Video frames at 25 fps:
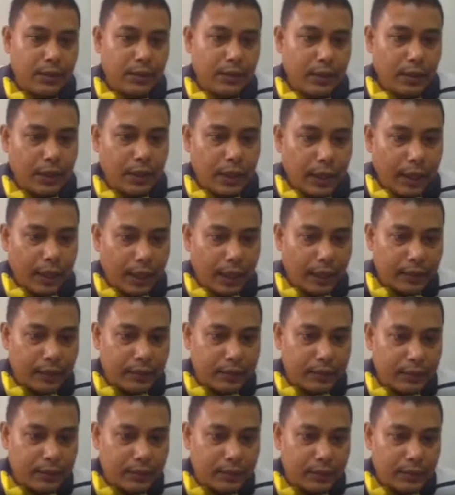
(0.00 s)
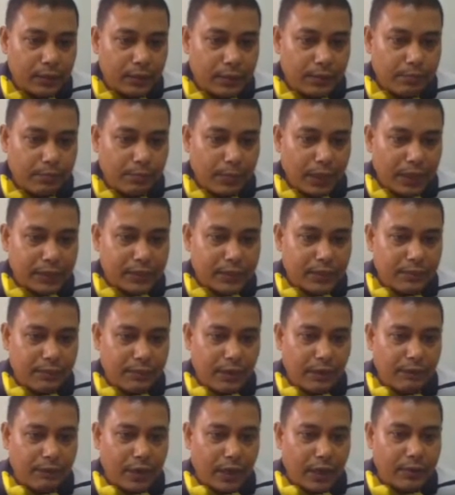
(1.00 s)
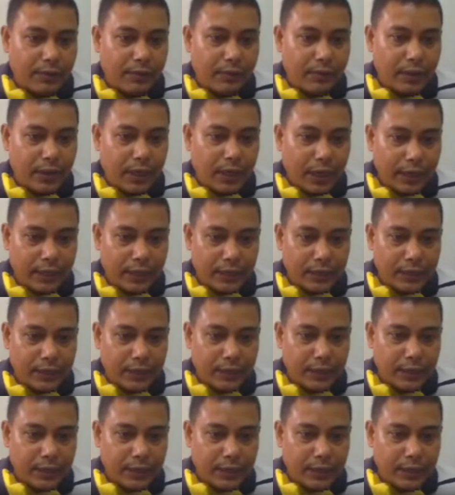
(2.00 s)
And maximum I will write